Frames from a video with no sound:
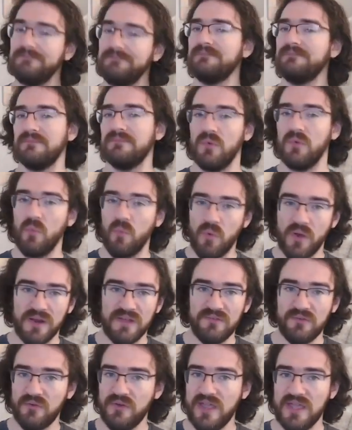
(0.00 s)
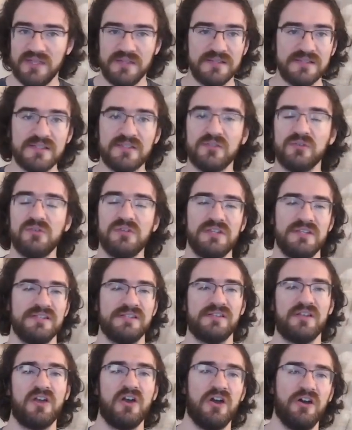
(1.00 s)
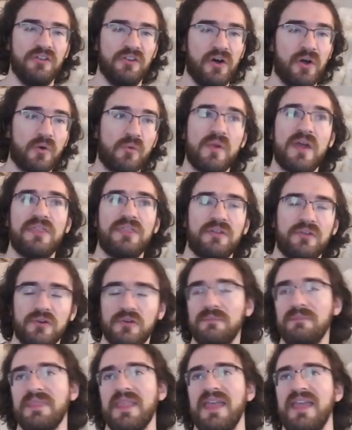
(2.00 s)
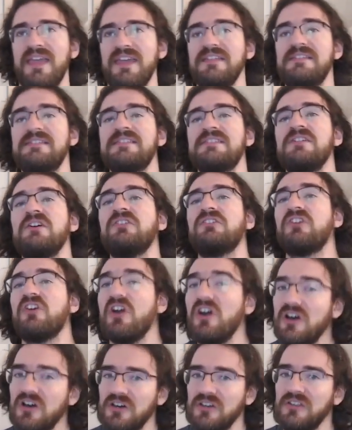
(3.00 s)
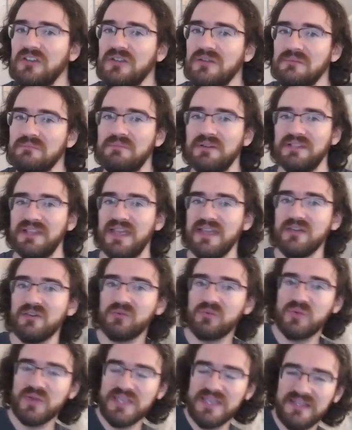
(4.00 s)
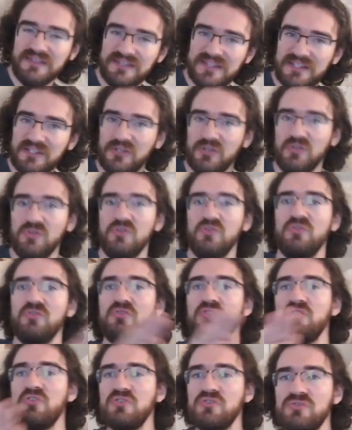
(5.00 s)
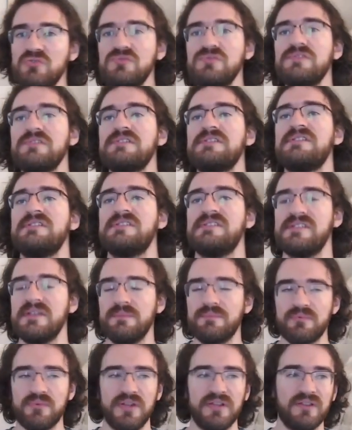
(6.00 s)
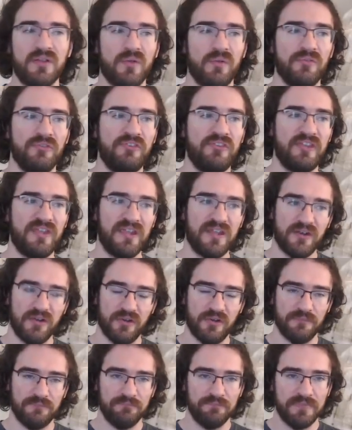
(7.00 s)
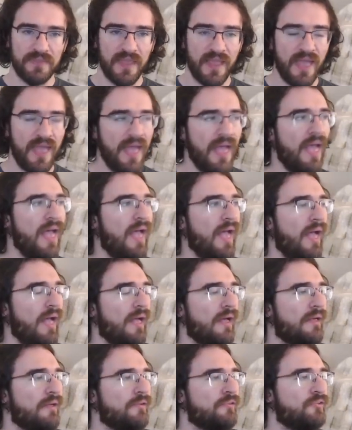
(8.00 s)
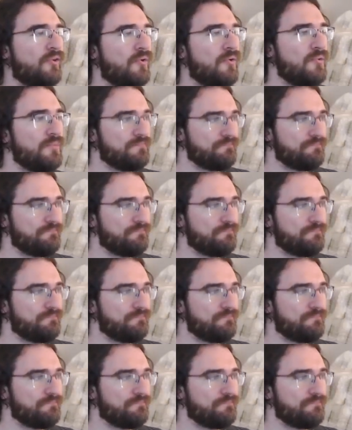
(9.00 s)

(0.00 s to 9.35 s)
whatever I installed is gone. Or rather, it's not gone, but I created a new separate container. So